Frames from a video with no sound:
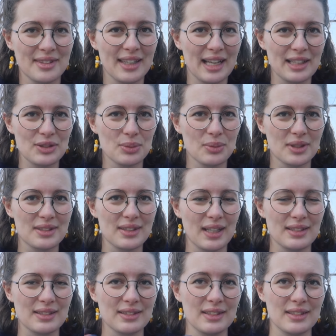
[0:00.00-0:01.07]
that's what
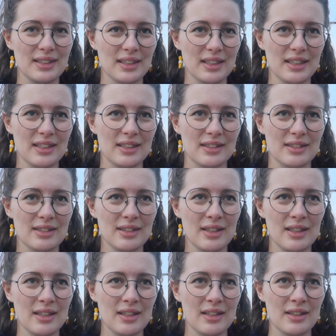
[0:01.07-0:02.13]
test knitting is
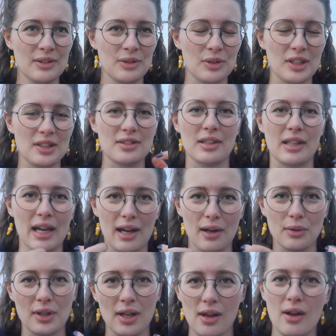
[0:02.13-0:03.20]
you need to
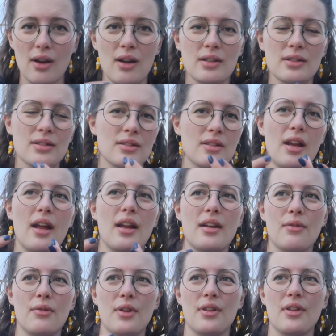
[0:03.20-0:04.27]
count a lot and
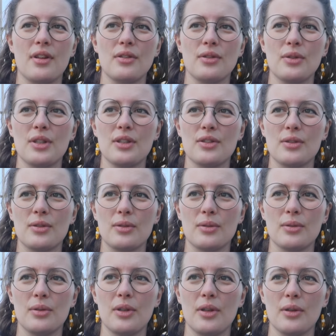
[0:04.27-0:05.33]
everything. You need to,
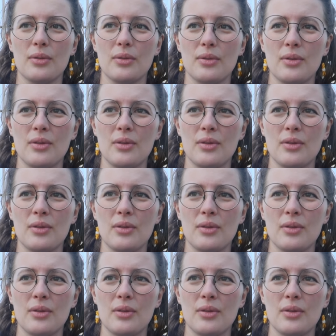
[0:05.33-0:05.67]
you know,